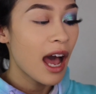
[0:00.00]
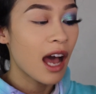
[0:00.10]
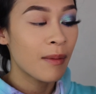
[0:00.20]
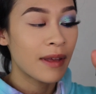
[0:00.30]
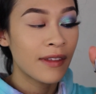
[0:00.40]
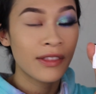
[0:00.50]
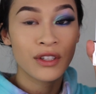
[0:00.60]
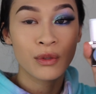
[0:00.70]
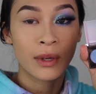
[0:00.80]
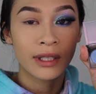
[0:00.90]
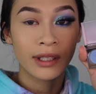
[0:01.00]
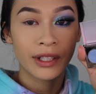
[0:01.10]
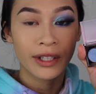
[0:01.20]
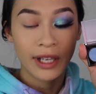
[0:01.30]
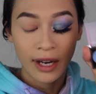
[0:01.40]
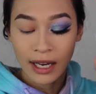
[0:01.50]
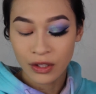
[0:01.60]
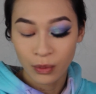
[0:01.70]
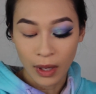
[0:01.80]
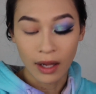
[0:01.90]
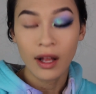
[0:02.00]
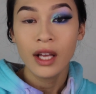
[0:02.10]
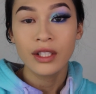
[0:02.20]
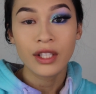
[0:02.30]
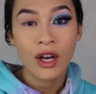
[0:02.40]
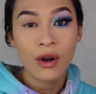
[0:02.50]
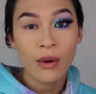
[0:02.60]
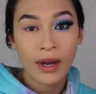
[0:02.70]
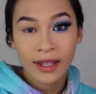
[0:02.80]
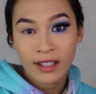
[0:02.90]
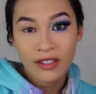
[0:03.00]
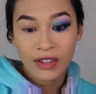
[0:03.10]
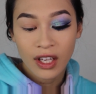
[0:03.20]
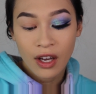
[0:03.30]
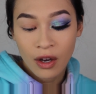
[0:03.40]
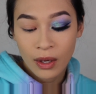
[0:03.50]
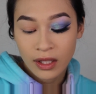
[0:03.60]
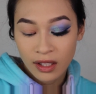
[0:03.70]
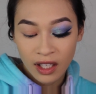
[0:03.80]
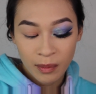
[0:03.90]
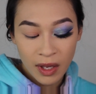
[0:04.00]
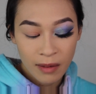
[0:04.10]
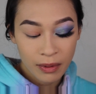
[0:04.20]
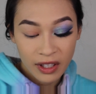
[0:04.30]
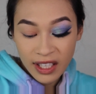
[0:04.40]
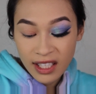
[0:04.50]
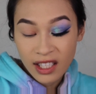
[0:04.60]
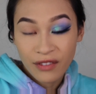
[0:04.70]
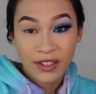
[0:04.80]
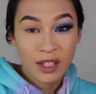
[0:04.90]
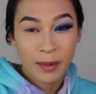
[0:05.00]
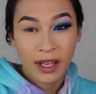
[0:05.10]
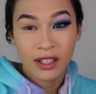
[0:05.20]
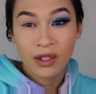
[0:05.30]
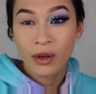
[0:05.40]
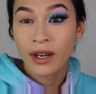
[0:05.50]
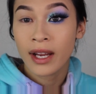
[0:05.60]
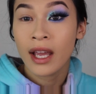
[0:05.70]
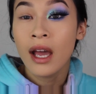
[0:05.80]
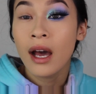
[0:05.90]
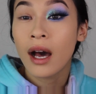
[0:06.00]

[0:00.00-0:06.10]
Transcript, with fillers: Um, and then there's one glitter here as well. So in this video, it's going to be pretty self-explanatory.